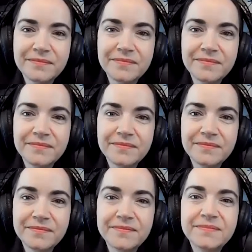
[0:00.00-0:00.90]

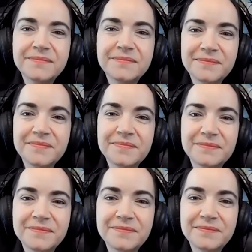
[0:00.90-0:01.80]

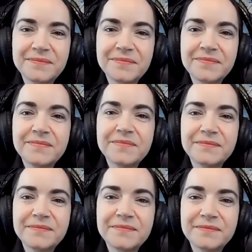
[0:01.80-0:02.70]

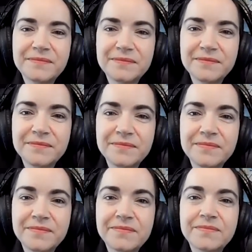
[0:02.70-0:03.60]

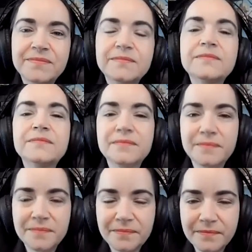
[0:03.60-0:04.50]

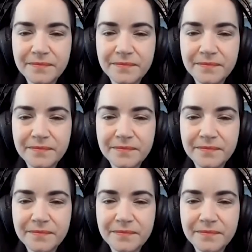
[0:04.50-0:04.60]
[no speech]